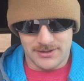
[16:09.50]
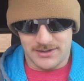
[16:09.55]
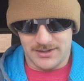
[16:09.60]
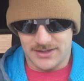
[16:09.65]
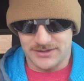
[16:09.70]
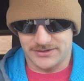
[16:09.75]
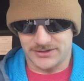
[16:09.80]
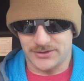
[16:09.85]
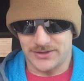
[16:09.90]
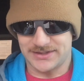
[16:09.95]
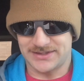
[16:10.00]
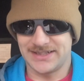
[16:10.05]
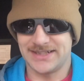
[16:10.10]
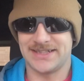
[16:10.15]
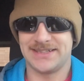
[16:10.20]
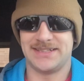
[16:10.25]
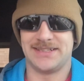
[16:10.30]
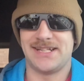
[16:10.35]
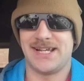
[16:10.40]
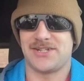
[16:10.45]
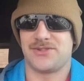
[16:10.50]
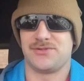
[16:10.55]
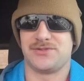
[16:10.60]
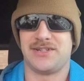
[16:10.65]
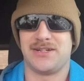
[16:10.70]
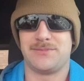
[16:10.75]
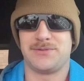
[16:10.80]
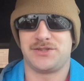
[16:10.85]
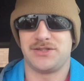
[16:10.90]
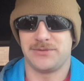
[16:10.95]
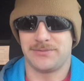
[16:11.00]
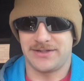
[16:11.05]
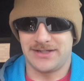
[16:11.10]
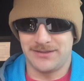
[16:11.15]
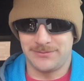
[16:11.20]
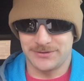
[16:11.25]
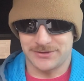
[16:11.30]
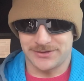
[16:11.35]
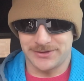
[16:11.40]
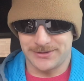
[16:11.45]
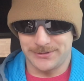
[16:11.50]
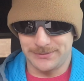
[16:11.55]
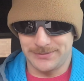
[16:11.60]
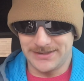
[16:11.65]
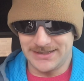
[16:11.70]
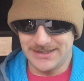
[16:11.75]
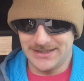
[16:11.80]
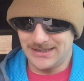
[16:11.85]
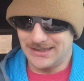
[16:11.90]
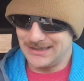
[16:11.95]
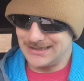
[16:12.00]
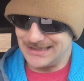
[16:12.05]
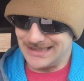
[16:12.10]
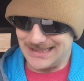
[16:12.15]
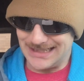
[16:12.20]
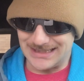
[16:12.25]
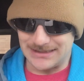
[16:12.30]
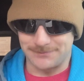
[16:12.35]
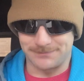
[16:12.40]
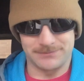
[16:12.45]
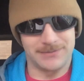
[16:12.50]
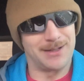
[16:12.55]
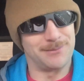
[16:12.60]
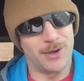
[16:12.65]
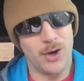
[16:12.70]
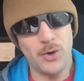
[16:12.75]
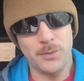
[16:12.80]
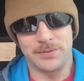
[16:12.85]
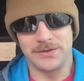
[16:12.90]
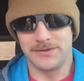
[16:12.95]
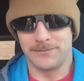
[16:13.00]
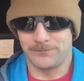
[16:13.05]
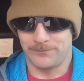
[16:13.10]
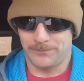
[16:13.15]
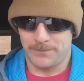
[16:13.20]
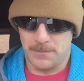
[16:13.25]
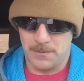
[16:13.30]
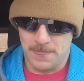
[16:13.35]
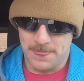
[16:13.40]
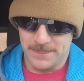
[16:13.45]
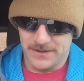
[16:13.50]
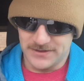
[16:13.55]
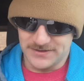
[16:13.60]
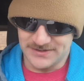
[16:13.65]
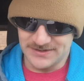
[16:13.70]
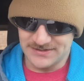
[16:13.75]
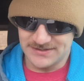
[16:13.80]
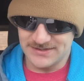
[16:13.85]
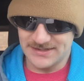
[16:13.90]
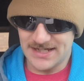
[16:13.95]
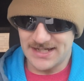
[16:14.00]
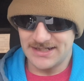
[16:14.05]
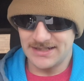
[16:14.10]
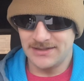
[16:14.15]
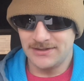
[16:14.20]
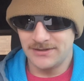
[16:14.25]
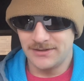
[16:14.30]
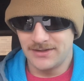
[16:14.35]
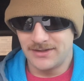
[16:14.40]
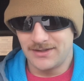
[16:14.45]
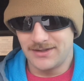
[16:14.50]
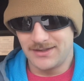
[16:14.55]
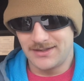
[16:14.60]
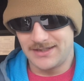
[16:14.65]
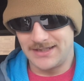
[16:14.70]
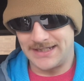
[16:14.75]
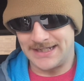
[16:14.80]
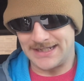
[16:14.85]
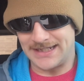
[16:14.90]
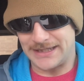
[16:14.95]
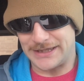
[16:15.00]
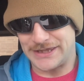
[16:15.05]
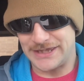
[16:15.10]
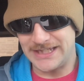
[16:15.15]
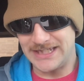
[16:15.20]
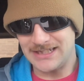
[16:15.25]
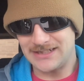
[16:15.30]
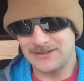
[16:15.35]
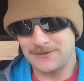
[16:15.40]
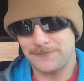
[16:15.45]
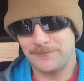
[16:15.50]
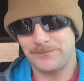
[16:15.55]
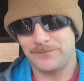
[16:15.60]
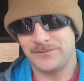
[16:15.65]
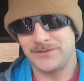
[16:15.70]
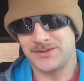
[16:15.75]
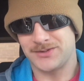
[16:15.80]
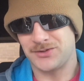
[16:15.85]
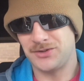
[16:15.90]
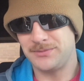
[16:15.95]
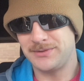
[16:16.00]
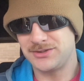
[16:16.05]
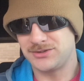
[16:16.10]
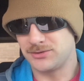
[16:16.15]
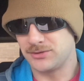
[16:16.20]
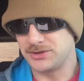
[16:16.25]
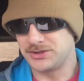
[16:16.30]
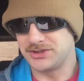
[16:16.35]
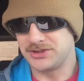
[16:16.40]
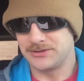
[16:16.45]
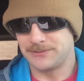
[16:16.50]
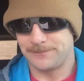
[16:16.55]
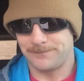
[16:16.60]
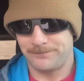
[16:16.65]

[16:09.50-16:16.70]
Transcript: So I think in the national championship game it's going to be, I'm hoping, Cincinnati, and I think it's going to be Georgia.